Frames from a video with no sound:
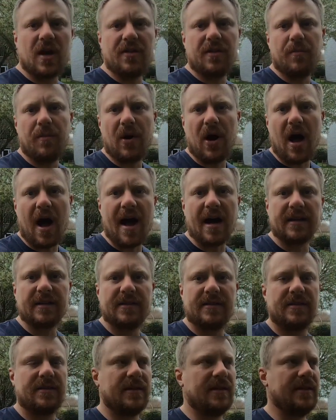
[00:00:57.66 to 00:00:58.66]
on the
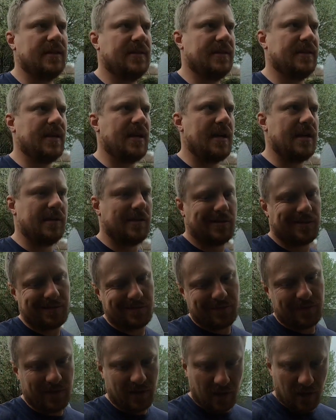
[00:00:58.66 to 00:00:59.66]
box, it says,
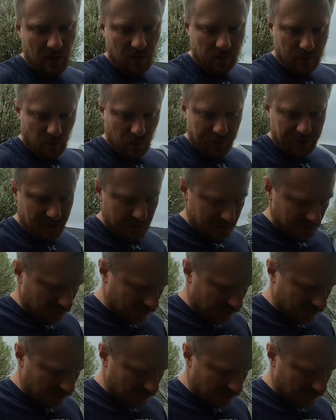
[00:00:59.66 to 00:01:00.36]
you know, only use